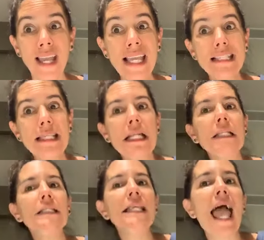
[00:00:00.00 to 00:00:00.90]
Is it
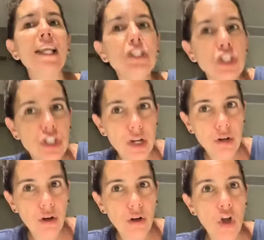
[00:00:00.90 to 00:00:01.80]

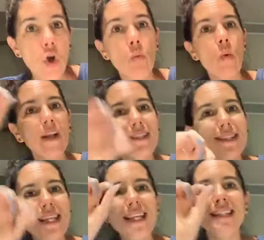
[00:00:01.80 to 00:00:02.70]
intentional? What
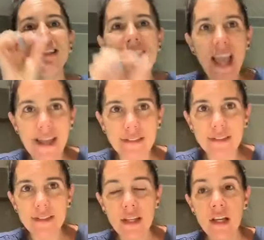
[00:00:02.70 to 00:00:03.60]
is the
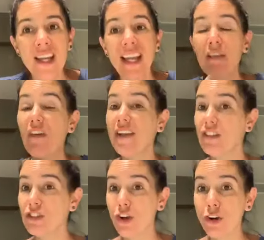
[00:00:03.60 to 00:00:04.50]
intent? If I
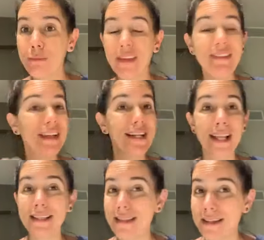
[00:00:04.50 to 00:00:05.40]
determine that it
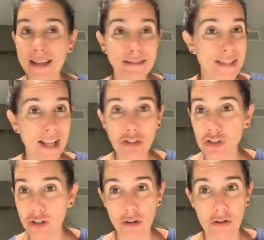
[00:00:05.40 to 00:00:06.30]
isn't
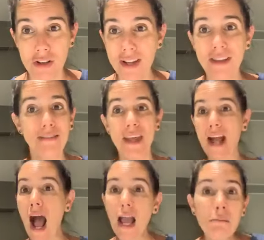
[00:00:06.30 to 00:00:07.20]
intentional,
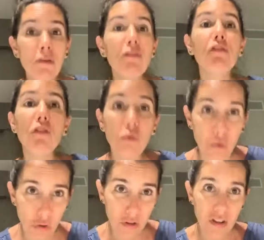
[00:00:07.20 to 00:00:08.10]
then I'm a
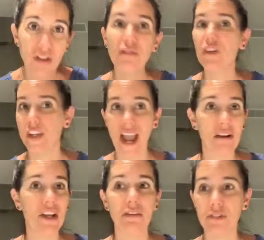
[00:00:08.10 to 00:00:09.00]
fool for
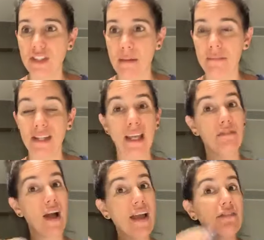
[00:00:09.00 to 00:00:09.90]
carrying resentment.
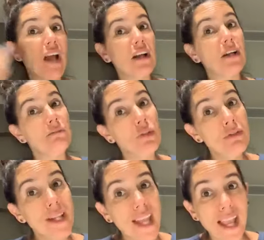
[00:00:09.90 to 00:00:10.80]
If I have not
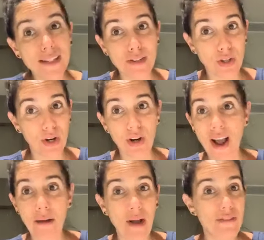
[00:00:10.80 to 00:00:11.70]
communicated to her
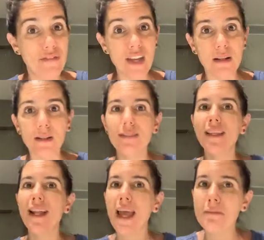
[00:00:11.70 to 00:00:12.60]
how I feel,
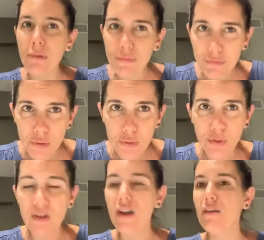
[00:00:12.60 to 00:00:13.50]
then I am a
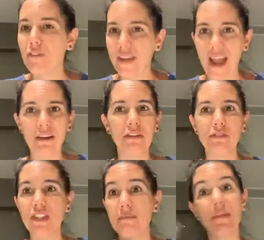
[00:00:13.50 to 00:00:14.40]
fool for carrying
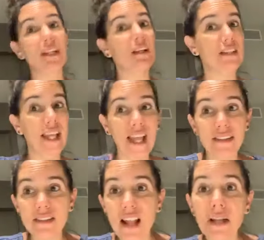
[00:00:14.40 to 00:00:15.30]
resentment.
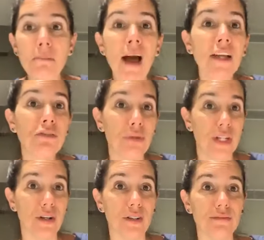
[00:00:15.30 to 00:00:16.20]
Leanne is not a mind
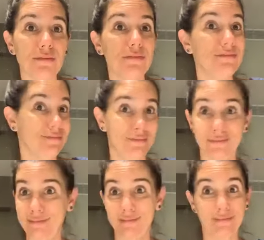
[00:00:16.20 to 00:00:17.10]
reader.
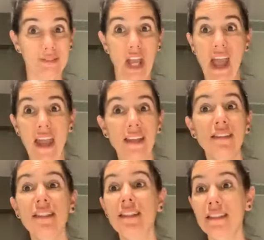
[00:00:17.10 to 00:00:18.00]
Okay?
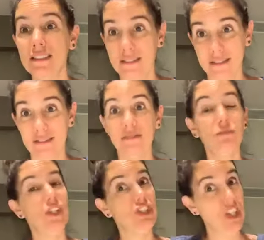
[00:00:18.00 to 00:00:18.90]

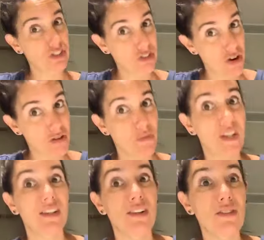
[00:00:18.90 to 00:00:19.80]
We just taught her what
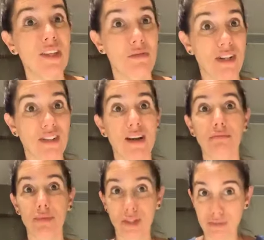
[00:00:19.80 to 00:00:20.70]
a cannoli was a
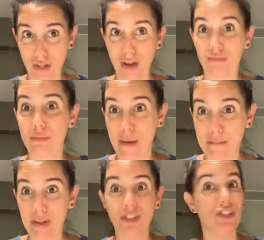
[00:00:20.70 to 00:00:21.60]
couple years ago.
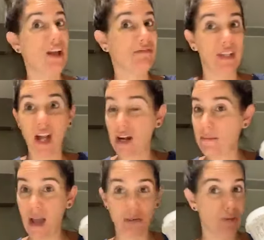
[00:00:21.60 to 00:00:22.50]
Remember? She's definitely not a
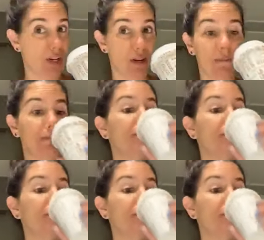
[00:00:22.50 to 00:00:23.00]
mind reader.